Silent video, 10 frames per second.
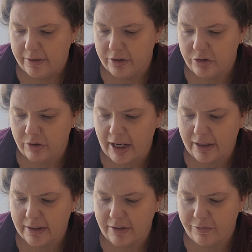The
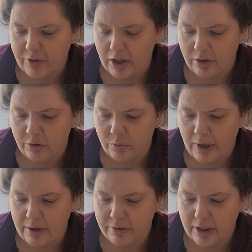track they followed
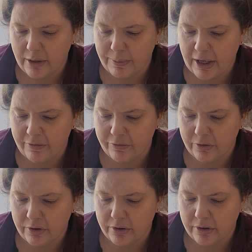wound up
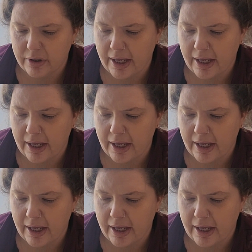ever